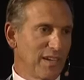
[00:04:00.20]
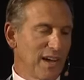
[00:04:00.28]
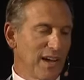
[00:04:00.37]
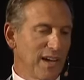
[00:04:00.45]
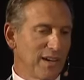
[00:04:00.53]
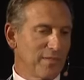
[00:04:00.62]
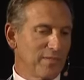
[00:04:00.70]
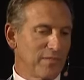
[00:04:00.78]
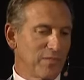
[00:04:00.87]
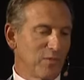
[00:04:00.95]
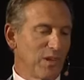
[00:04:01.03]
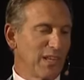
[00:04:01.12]

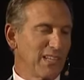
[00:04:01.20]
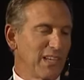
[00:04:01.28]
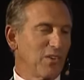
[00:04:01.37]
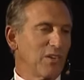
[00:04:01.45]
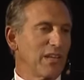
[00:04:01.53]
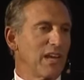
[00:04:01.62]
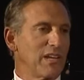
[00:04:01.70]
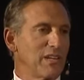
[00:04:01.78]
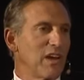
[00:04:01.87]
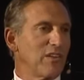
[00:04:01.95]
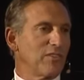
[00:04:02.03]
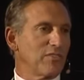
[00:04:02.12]
Really, literally, on
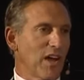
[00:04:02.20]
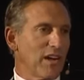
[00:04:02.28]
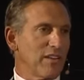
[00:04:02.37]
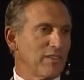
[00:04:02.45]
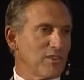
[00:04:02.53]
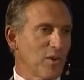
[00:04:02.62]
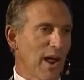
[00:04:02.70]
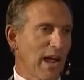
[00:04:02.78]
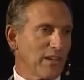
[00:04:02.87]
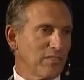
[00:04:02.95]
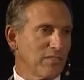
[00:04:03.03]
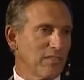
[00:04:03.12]
the other side of the
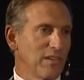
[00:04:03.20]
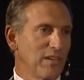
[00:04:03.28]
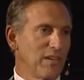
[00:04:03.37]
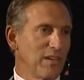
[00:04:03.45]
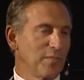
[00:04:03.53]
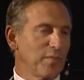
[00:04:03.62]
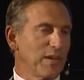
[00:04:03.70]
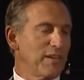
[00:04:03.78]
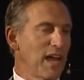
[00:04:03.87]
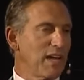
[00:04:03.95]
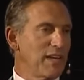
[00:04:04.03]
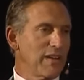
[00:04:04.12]
tracks. My
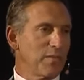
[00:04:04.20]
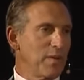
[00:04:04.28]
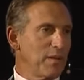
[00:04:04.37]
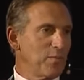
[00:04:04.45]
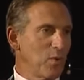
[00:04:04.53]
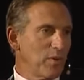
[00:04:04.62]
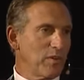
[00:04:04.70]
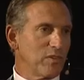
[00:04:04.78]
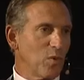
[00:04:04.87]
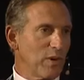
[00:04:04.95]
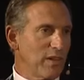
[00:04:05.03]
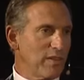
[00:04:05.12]
dad never made more than
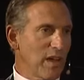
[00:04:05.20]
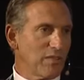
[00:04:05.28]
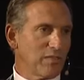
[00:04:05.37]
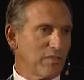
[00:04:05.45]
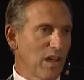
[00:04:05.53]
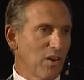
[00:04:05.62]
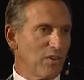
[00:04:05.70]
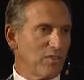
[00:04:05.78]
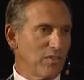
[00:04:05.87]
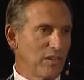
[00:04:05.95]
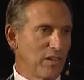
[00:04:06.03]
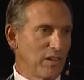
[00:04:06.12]

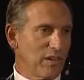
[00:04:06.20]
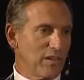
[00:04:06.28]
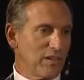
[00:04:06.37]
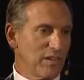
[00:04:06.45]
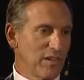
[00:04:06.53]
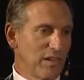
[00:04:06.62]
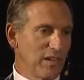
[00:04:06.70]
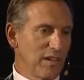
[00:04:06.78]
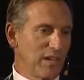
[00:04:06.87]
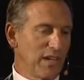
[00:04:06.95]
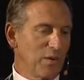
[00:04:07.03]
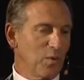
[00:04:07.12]
$20,000 a year.
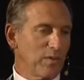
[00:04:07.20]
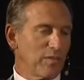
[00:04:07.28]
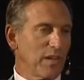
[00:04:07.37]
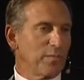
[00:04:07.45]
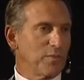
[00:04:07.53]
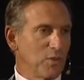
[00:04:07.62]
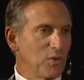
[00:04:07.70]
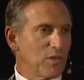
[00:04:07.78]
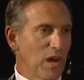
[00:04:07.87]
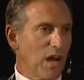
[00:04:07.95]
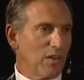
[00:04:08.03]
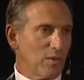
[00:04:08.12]
He was a
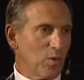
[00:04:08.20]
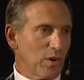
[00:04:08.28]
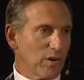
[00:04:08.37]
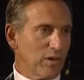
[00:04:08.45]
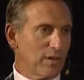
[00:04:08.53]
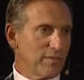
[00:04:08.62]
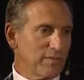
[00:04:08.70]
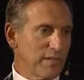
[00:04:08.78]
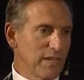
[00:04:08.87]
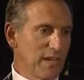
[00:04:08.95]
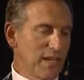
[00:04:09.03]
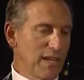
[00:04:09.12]
blue-collar worker.
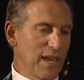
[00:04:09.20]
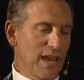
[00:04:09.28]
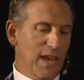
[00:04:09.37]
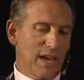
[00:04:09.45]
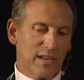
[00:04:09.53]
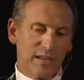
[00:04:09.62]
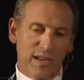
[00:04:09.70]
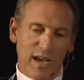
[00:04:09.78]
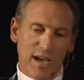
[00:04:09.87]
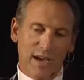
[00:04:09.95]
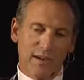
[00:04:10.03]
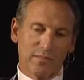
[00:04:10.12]
And
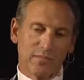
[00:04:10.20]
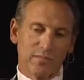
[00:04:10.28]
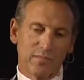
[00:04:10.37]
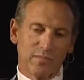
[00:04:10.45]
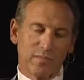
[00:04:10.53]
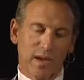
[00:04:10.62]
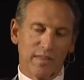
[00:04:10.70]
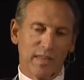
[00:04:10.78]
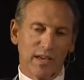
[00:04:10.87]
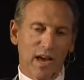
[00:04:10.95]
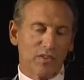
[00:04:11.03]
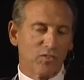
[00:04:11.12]
I
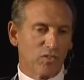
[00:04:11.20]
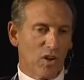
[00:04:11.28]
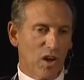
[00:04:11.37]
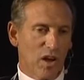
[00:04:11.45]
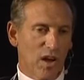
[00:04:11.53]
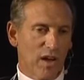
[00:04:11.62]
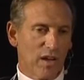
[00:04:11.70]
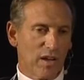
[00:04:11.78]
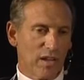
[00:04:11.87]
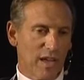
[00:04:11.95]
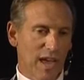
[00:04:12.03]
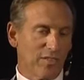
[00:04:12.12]
think I saw,
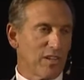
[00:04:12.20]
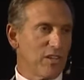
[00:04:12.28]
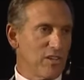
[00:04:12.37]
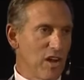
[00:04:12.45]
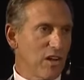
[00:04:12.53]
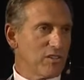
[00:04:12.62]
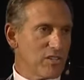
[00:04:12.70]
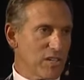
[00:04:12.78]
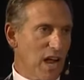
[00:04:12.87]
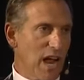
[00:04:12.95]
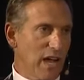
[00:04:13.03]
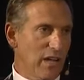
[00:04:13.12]
as a young
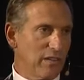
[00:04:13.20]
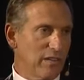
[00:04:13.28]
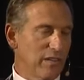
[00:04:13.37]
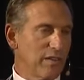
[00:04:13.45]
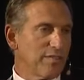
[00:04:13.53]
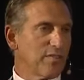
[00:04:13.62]
child, the